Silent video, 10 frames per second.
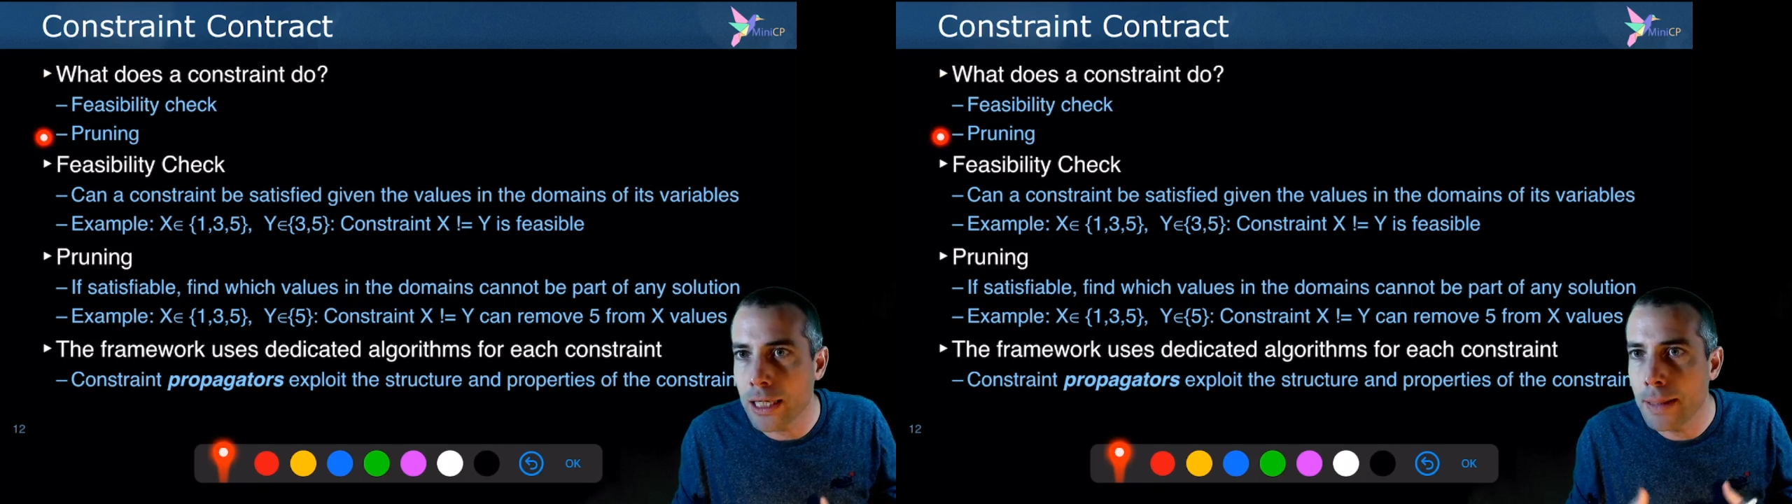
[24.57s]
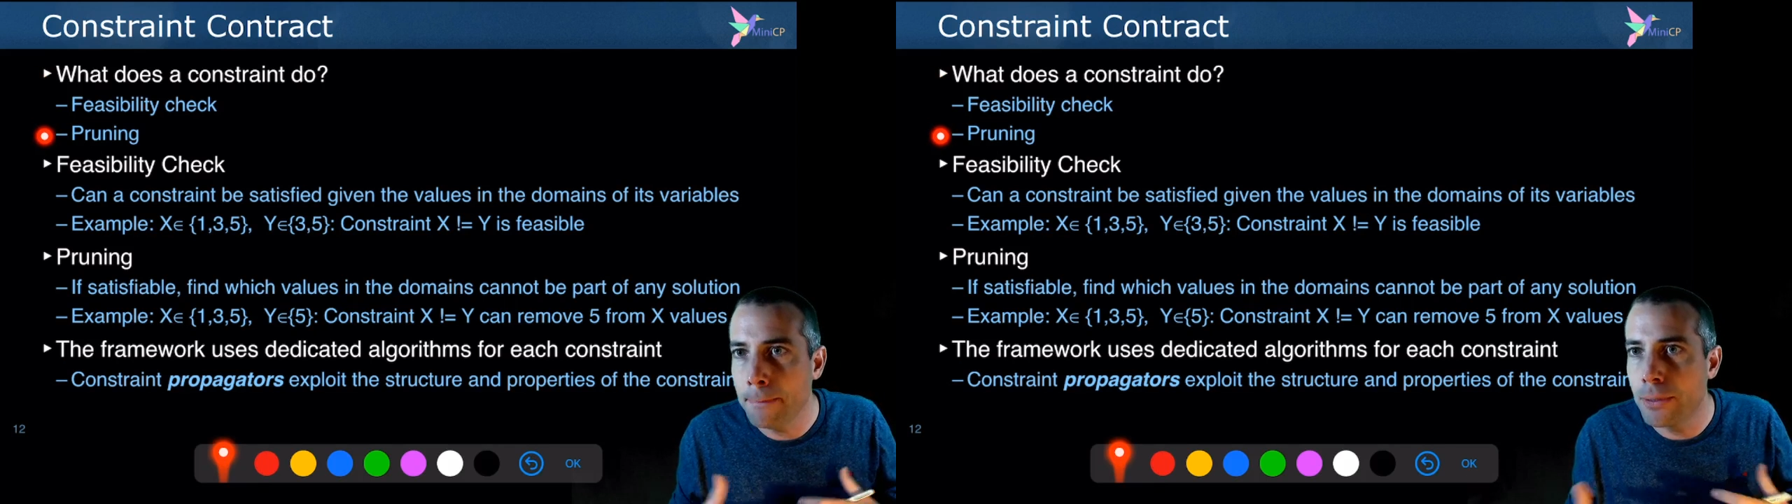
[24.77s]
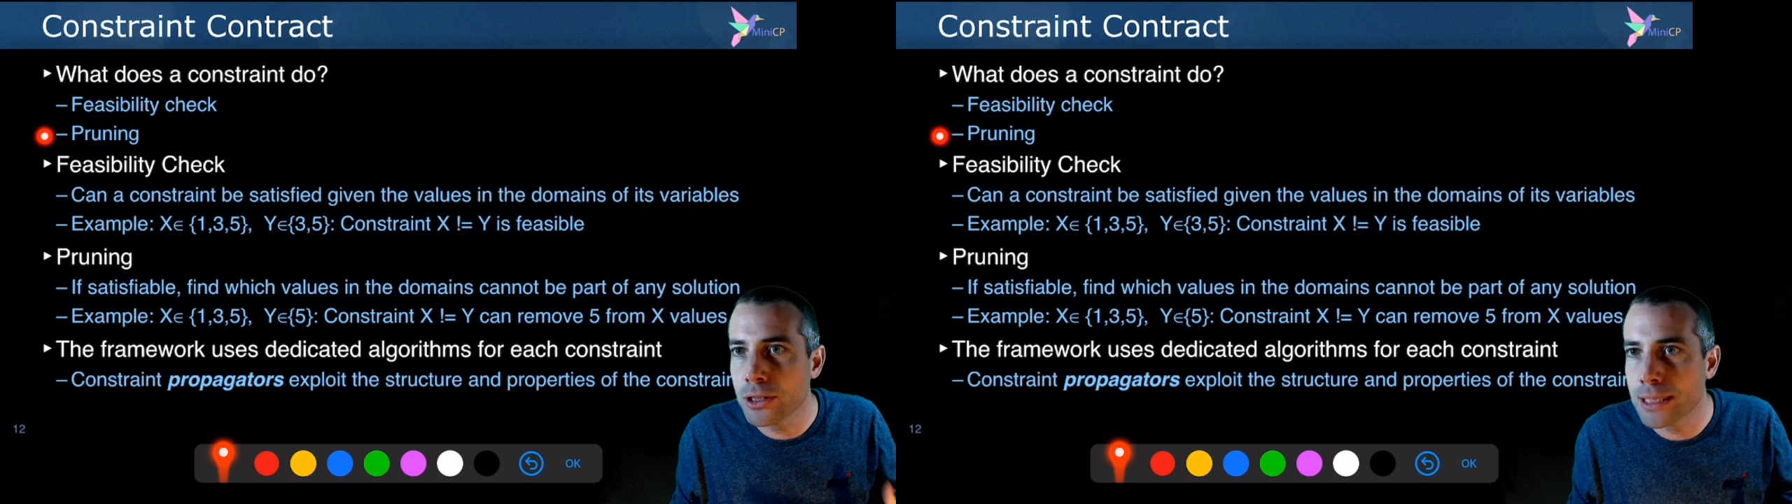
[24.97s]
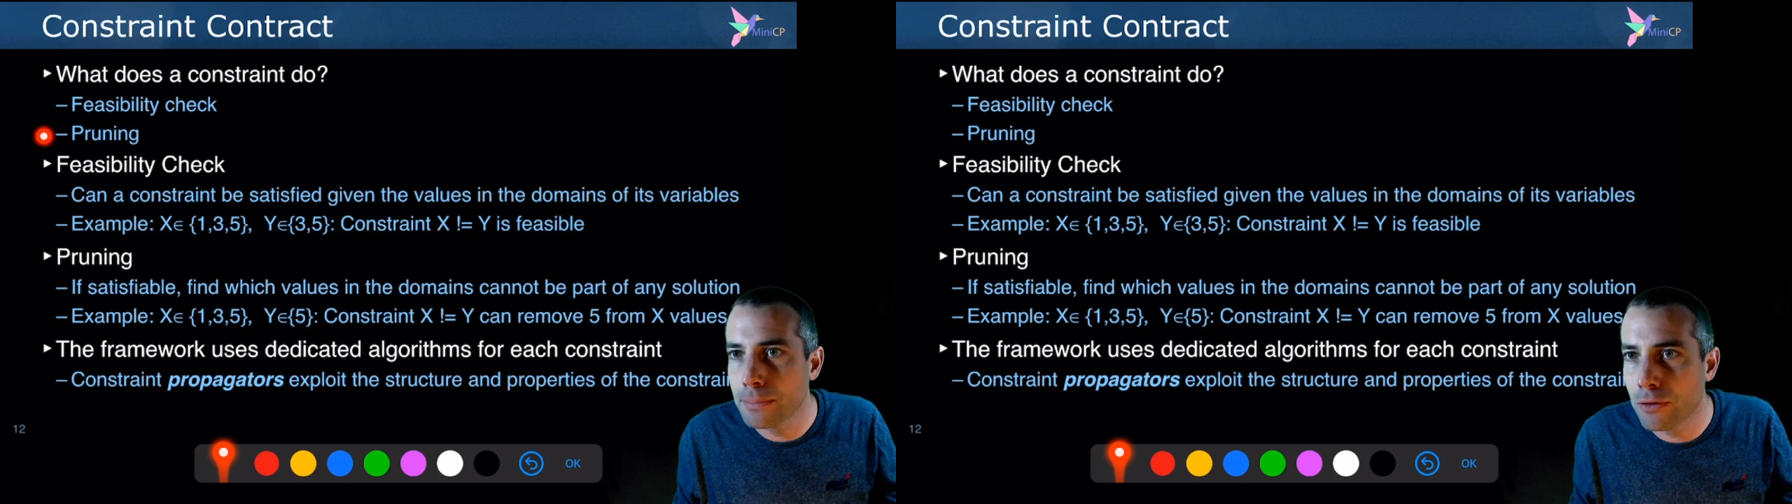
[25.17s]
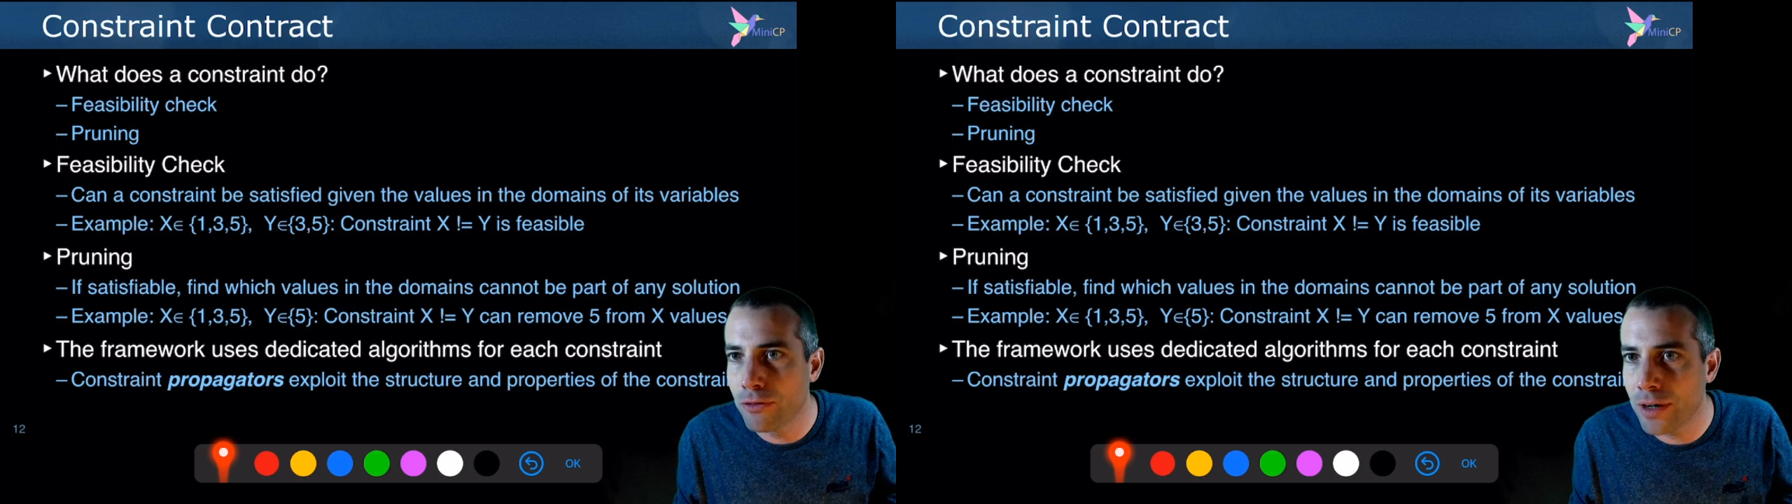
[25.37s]

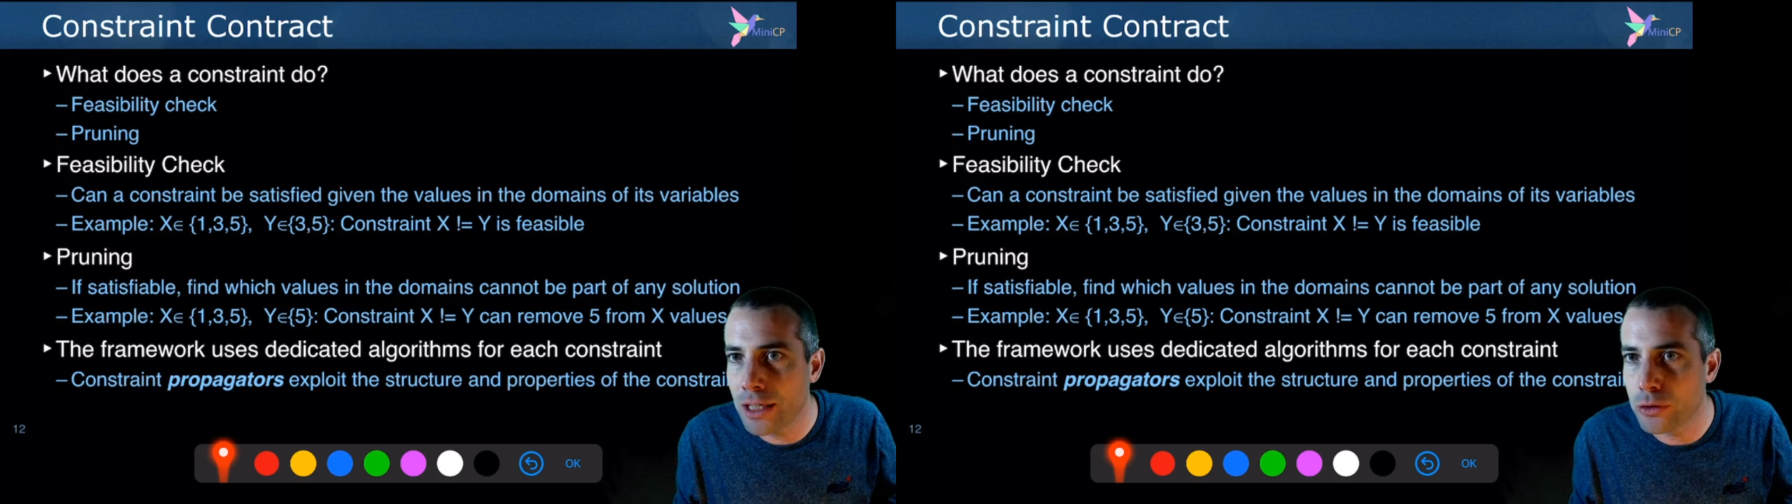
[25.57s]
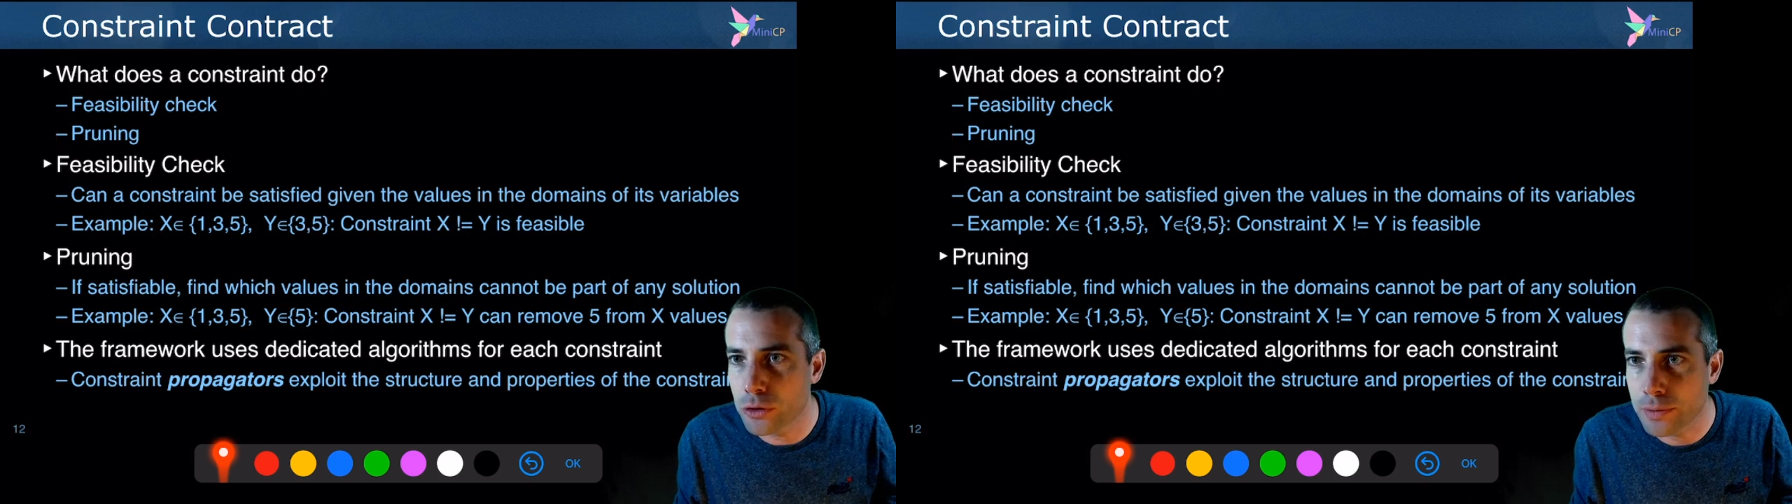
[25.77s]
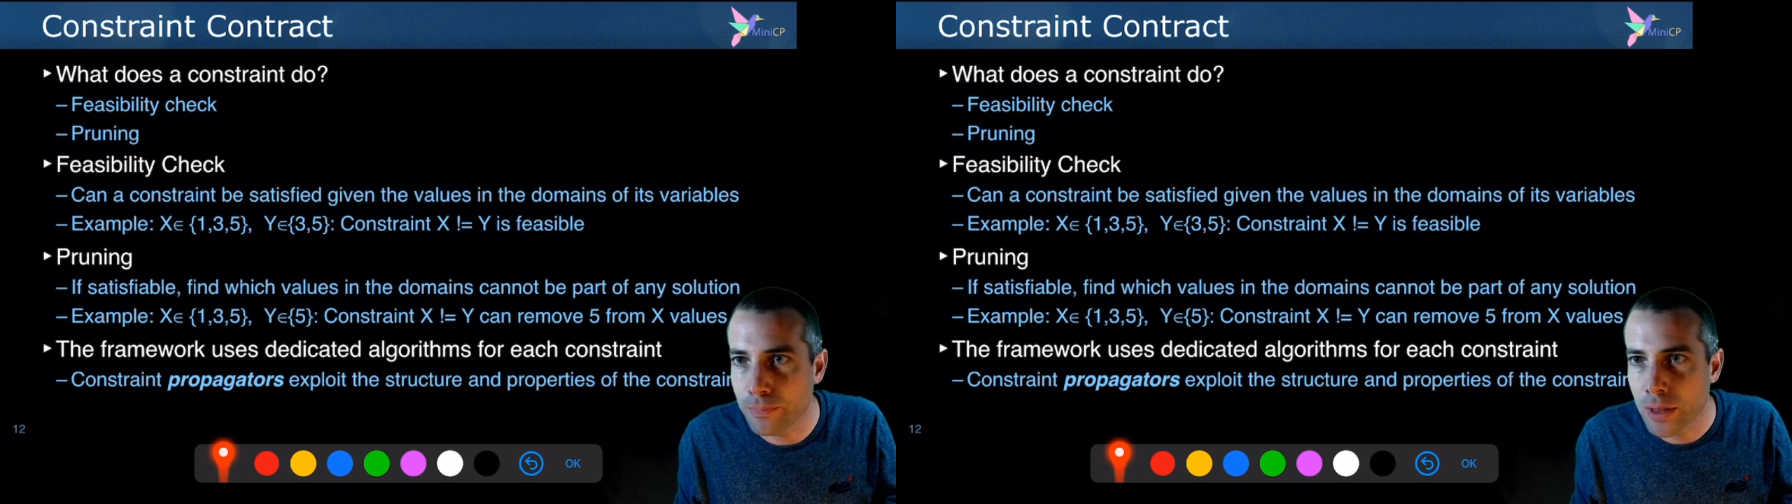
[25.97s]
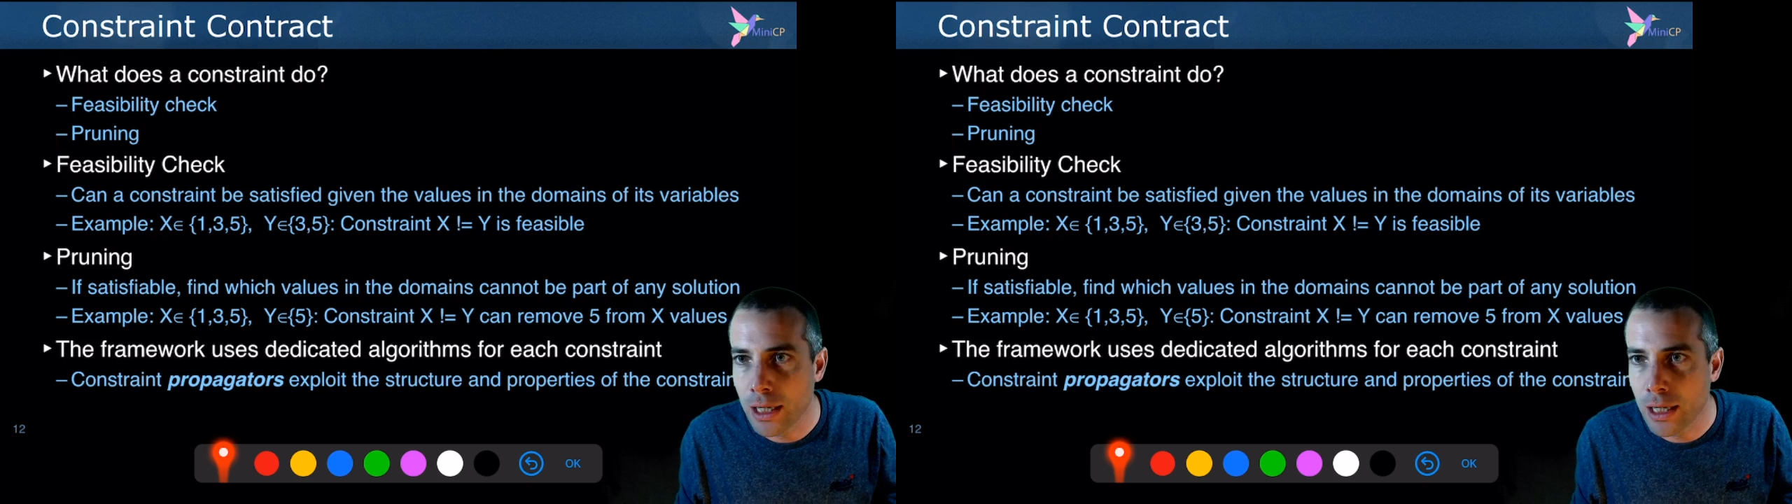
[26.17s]
impossible values.